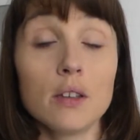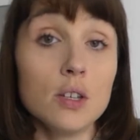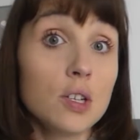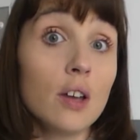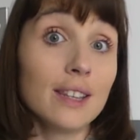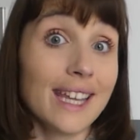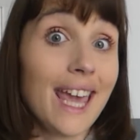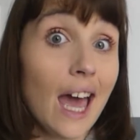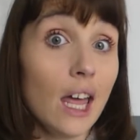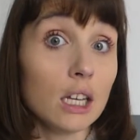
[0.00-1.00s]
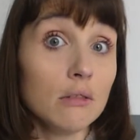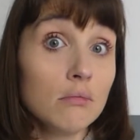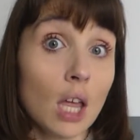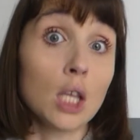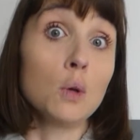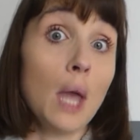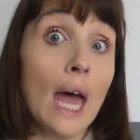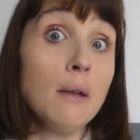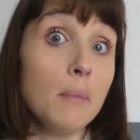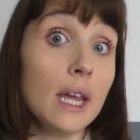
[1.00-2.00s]
You certainly can, like you
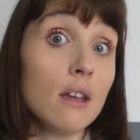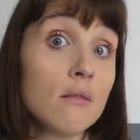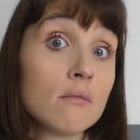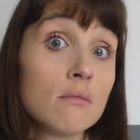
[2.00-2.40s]
can be.